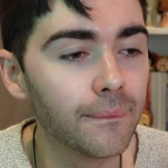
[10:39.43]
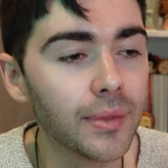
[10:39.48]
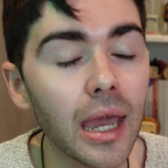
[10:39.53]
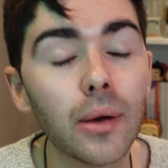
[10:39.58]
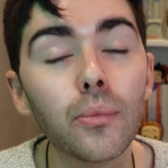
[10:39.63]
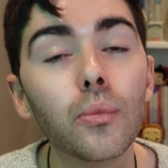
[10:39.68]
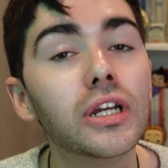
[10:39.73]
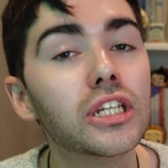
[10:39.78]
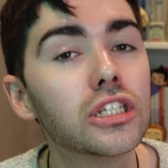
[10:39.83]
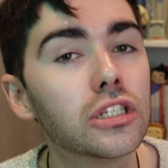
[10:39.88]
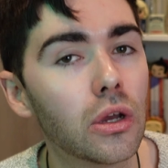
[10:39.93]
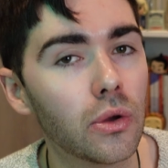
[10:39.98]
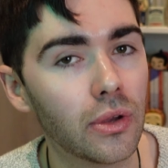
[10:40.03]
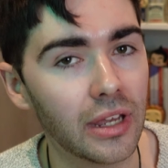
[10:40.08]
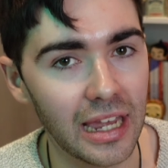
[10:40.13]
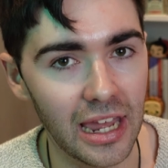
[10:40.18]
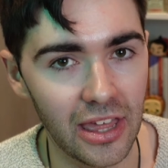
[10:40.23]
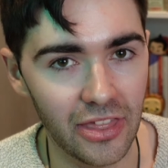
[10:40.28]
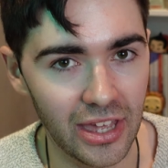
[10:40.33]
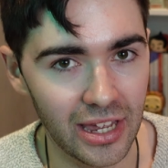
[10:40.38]
And we don't
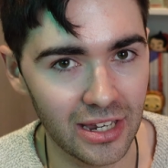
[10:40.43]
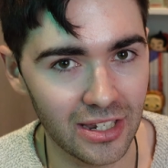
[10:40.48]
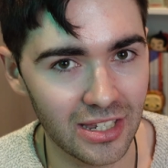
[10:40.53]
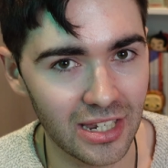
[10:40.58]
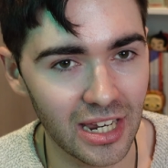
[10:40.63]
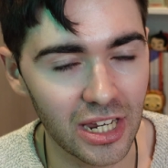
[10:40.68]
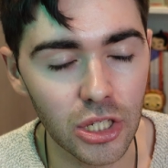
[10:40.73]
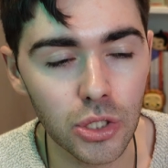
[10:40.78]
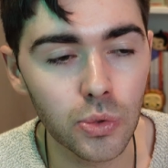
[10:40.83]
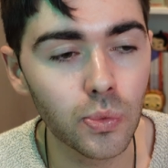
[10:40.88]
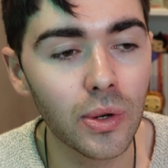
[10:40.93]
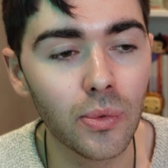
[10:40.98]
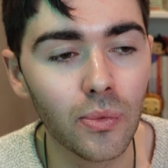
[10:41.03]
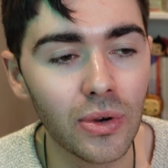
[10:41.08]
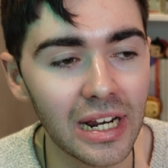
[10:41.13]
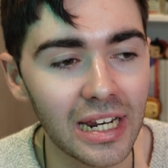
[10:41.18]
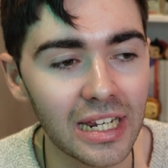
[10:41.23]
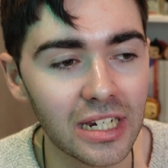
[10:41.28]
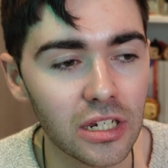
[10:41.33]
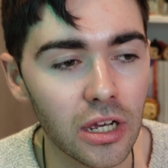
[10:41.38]
get that sense. We
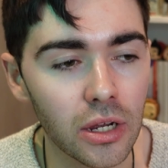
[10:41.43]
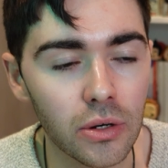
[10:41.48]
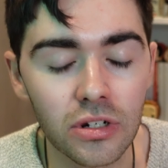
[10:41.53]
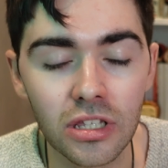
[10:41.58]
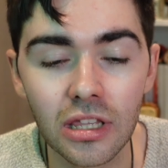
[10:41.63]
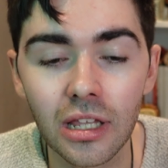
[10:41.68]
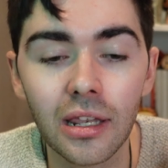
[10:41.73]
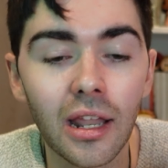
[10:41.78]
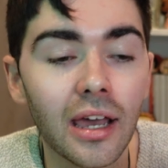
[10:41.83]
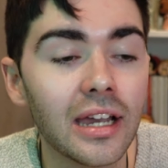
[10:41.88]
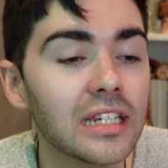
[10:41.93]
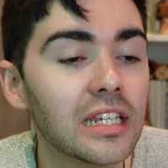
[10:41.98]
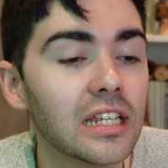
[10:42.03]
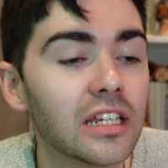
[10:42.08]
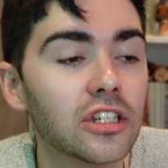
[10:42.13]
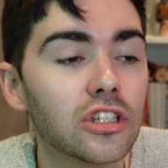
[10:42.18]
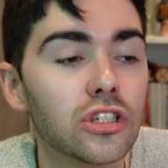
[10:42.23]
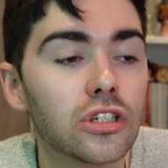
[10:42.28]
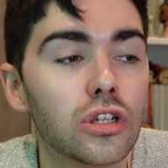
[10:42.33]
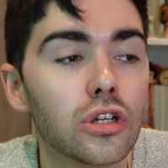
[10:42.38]
really don't. The
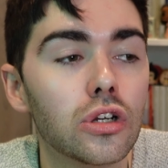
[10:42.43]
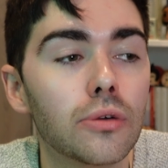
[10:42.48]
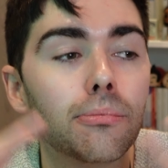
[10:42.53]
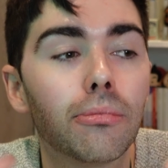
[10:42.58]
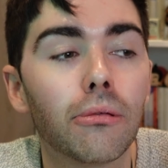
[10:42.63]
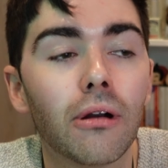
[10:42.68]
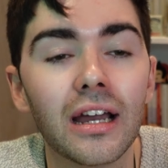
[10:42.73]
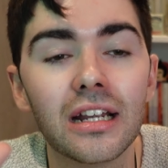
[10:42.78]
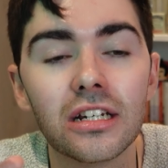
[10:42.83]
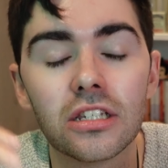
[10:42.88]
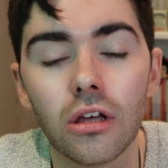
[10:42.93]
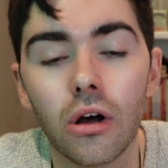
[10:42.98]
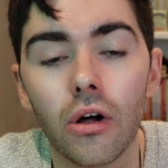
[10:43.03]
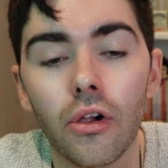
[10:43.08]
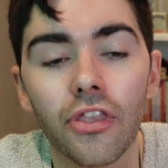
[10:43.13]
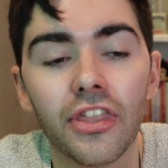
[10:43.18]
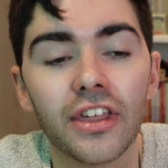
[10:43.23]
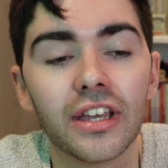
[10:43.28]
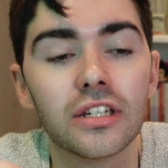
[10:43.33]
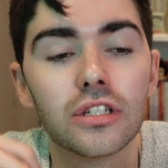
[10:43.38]
lighting is too bright. The
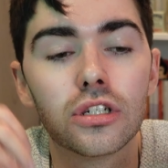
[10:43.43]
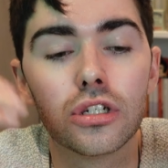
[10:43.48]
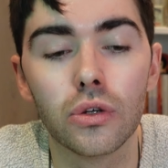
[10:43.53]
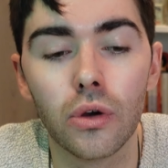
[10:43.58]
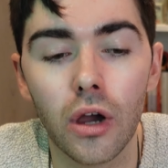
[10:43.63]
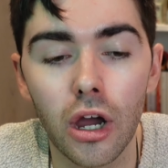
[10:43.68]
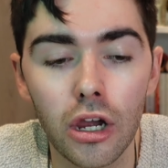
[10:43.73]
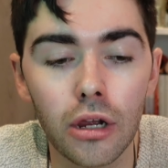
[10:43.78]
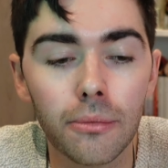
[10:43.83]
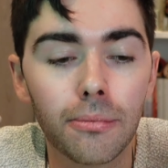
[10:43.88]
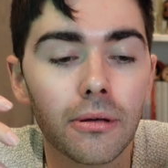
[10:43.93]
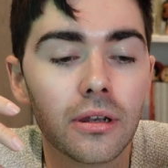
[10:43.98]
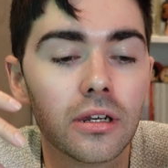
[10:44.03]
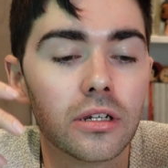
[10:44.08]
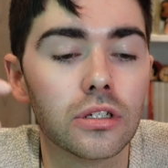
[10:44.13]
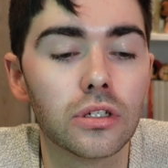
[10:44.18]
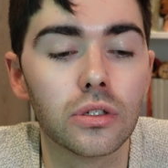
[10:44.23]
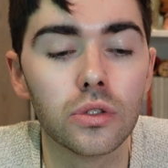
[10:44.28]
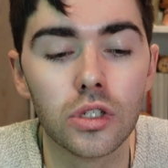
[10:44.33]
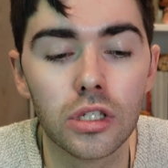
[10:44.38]
whole thing is too open
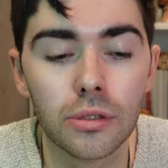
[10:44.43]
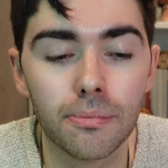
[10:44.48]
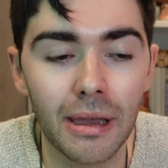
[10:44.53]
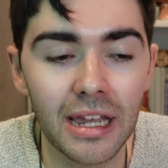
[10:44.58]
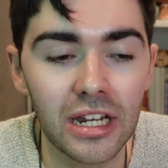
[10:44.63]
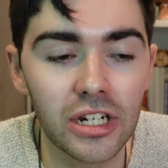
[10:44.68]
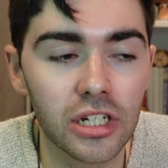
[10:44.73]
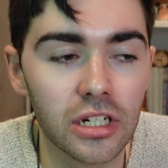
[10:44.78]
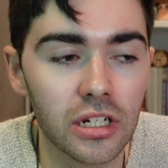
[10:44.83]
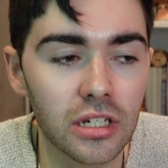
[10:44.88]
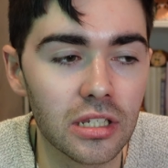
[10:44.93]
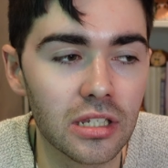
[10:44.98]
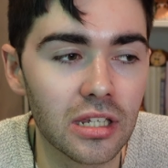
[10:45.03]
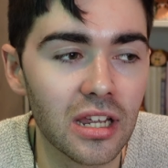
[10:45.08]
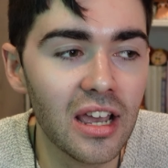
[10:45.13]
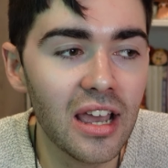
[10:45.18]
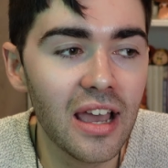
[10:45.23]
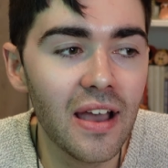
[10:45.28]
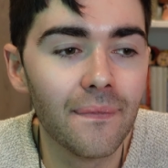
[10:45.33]
and too spacious.